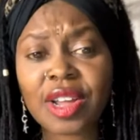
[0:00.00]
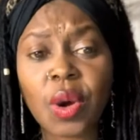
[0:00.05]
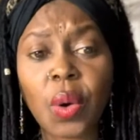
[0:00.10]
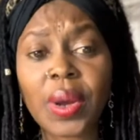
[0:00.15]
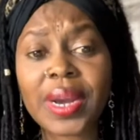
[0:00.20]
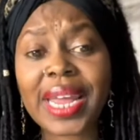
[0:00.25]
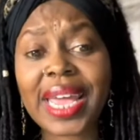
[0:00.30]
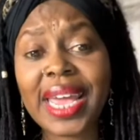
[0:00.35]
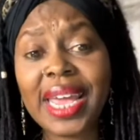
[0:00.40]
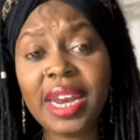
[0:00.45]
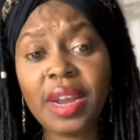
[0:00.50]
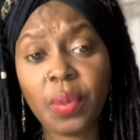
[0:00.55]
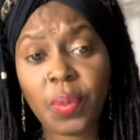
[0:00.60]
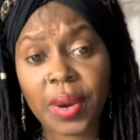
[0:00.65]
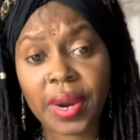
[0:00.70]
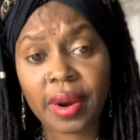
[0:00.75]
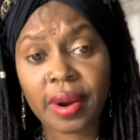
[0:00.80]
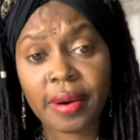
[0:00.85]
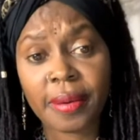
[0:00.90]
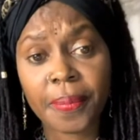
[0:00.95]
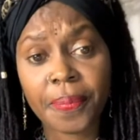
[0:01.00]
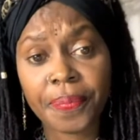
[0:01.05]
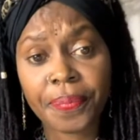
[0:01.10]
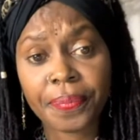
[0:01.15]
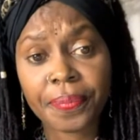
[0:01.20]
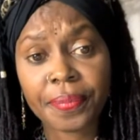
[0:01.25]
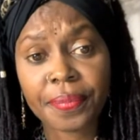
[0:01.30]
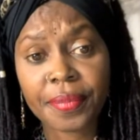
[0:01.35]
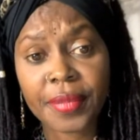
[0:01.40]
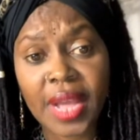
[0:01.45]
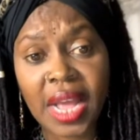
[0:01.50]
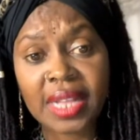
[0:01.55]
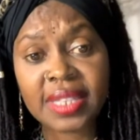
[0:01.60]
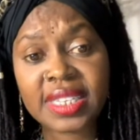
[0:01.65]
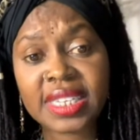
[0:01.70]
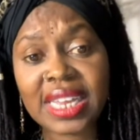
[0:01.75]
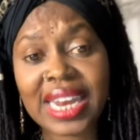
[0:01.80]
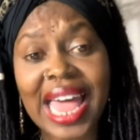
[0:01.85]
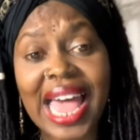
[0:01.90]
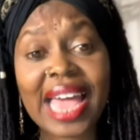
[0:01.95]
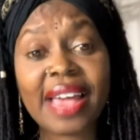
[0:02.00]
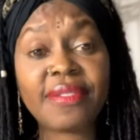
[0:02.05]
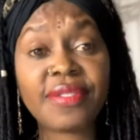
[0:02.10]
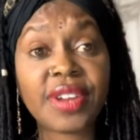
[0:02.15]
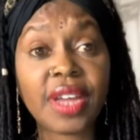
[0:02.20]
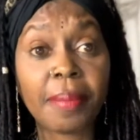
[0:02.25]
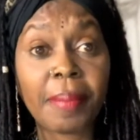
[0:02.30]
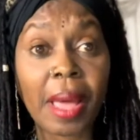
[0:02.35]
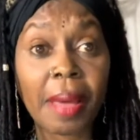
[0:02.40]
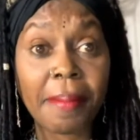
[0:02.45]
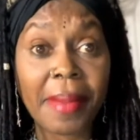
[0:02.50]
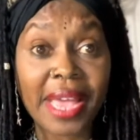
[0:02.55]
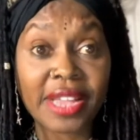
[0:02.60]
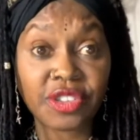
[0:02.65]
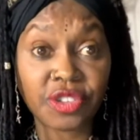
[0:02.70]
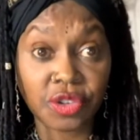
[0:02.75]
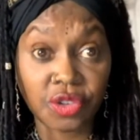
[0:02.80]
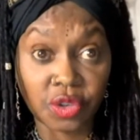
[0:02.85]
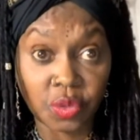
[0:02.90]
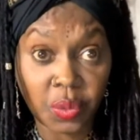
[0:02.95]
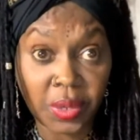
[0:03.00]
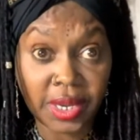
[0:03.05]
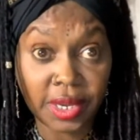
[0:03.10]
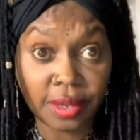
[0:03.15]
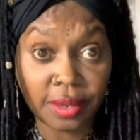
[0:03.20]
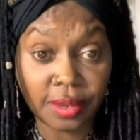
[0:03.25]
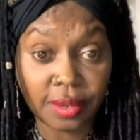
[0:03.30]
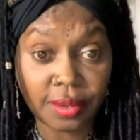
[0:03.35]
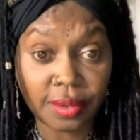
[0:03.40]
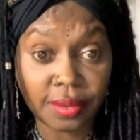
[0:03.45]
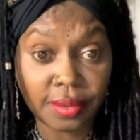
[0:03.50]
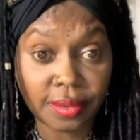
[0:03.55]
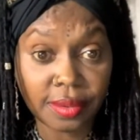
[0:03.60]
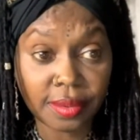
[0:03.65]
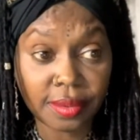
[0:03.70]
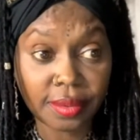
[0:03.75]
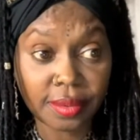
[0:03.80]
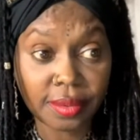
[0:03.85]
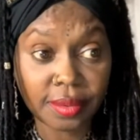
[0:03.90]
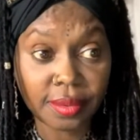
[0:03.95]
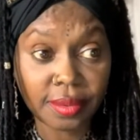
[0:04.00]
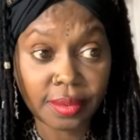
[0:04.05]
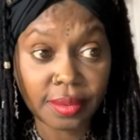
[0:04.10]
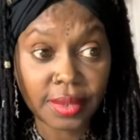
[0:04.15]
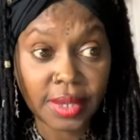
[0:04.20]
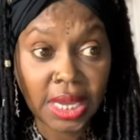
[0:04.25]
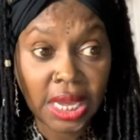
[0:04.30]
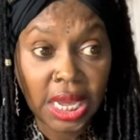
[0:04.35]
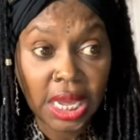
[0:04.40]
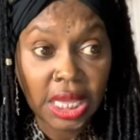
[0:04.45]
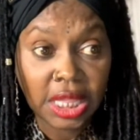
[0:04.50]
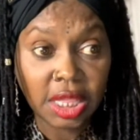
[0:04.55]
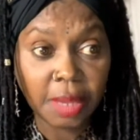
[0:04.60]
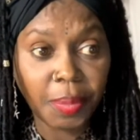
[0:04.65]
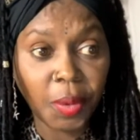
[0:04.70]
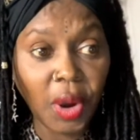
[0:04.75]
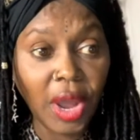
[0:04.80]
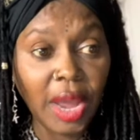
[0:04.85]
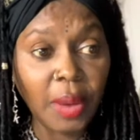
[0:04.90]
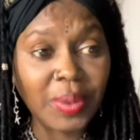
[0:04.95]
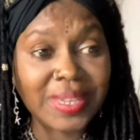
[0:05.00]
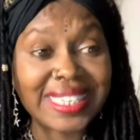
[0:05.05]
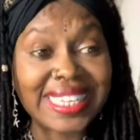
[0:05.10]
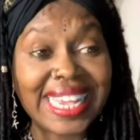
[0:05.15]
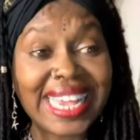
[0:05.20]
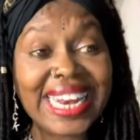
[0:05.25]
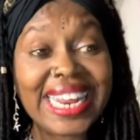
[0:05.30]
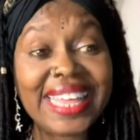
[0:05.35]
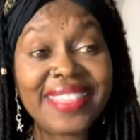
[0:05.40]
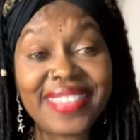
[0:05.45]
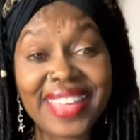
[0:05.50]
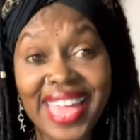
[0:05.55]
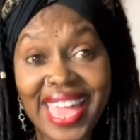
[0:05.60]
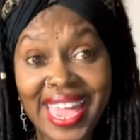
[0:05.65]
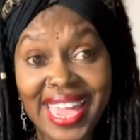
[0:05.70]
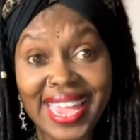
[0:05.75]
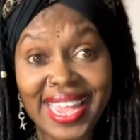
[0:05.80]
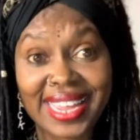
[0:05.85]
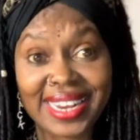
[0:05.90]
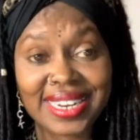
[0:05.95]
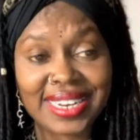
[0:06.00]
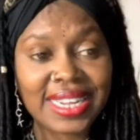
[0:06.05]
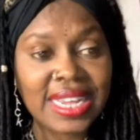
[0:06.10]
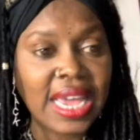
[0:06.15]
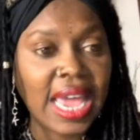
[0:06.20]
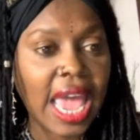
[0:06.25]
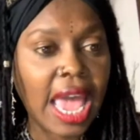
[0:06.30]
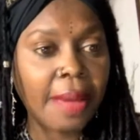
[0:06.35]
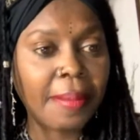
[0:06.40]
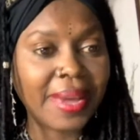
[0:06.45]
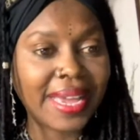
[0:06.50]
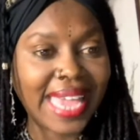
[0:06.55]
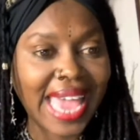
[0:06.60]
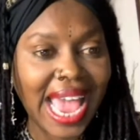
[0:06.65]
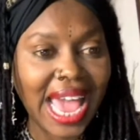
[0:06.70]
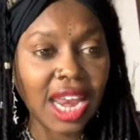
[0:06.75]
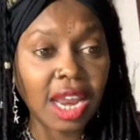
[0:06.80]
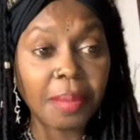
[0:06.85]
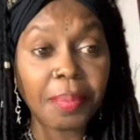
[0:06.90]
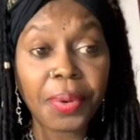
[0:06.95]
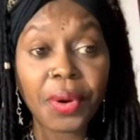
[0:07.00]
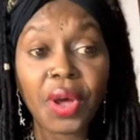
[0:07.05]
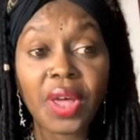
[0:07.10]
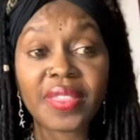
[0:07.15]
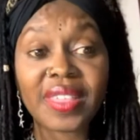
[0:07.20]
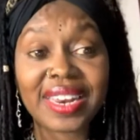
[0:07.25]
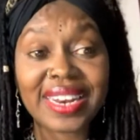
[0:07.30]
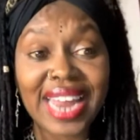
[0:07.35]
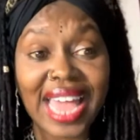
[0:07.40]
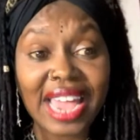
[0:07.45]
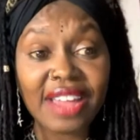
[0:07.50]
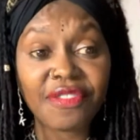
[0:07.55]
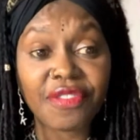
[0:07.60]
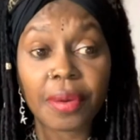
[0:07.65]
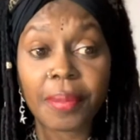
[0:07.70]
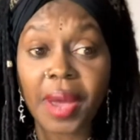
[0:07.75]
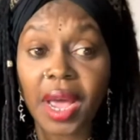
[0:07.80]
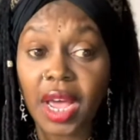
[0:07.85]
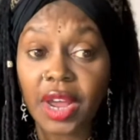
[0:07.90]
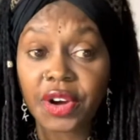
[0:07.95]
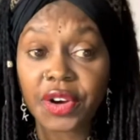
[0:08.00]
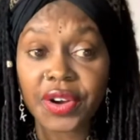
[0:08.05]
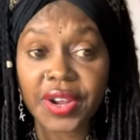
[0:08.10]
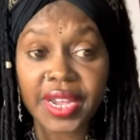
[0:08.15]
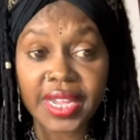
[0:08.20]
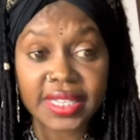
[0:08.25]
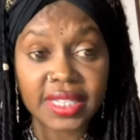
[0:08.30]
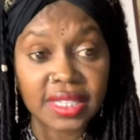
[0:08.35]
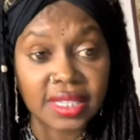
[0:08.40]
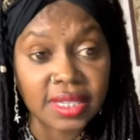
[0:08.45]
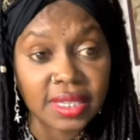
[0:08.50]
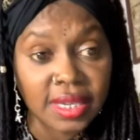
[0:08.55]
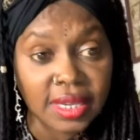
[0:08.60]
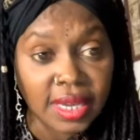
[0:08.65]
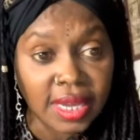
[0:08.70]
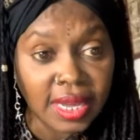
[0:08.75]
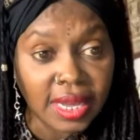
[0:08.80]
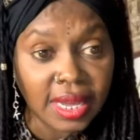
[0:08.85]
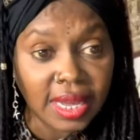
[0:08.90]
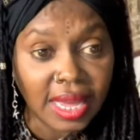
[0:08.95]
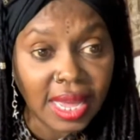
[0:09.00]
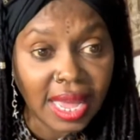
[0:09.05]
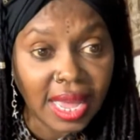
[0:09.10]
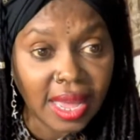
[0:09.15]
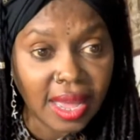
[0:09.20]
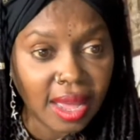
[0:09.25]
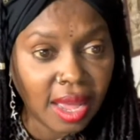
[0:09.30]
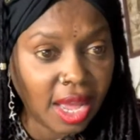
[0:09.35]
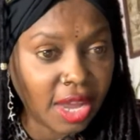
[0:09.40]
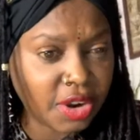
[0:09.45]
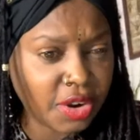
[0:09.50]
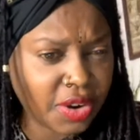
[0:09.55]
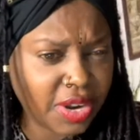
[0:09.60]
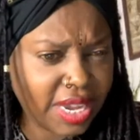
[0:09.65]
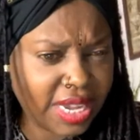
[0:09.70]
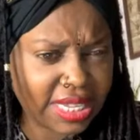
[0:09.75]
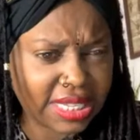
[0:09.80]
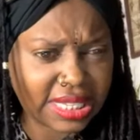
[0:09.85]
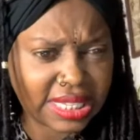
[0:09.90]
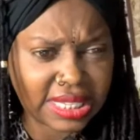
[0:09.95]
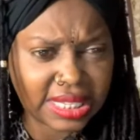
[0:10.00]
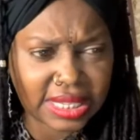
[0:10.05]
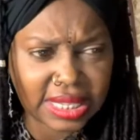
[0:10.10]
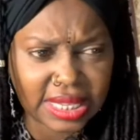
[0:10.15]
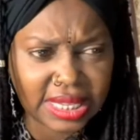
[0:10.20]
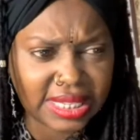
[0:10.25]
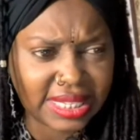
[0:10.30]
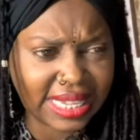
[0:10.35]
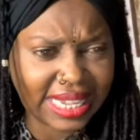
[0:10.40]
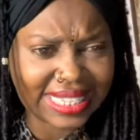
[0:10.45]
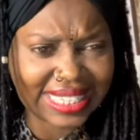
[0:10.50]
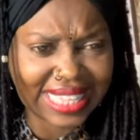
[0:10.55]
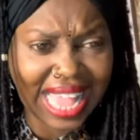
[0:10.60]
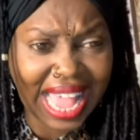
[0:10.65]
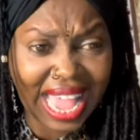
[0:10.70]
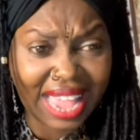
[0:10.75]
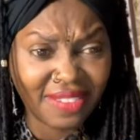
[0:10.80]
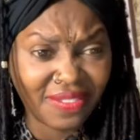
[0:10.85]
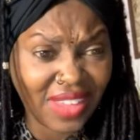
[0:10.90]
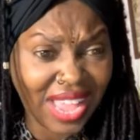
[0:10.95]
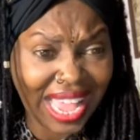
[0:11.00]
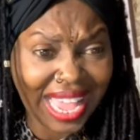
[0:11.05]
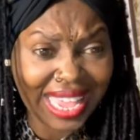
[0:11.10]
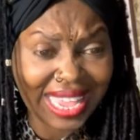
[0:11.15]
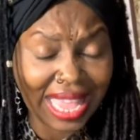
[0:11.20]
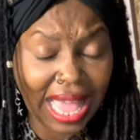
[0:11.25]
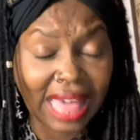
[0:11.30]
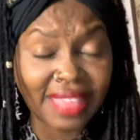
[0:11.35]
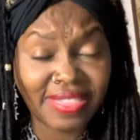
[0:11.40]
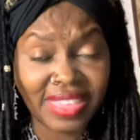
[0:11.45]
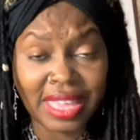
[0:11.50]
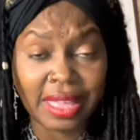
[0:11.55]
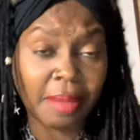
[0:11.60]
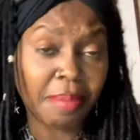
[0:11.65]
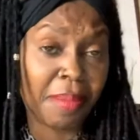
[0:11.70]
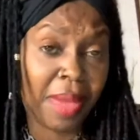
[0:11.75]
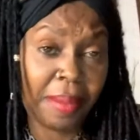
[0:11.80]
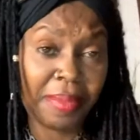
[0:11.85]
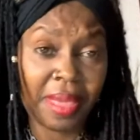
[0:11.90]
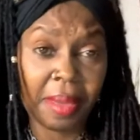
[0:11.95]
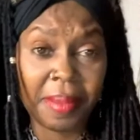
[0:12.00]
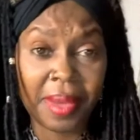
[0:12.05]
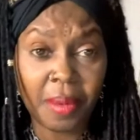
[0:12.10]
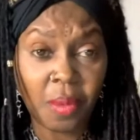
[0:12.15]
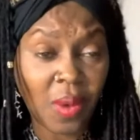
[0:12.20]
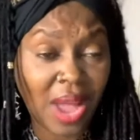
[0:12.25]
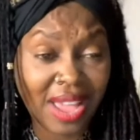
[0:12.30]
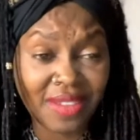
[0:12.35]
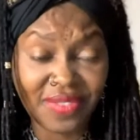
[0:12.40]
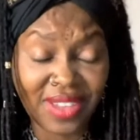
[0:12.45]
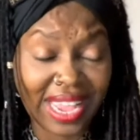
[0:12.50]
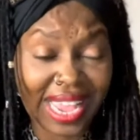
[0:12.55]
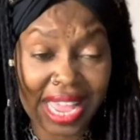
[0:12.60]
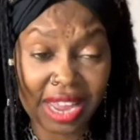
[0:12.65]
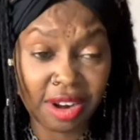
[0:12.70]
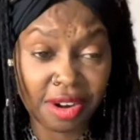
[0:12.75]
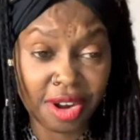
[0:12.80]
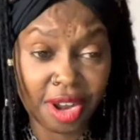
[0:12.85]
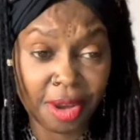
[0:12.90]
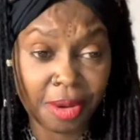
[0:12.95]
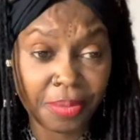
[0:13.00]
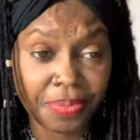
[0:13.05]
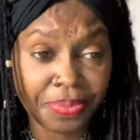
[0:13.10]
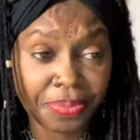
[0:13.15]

going anywhere until I have done my master's will. The boy was hit in the head, and McCallum pulled the knife from under his, it says hi-fi. I think maybe they meant Wi-Fi. I don't know.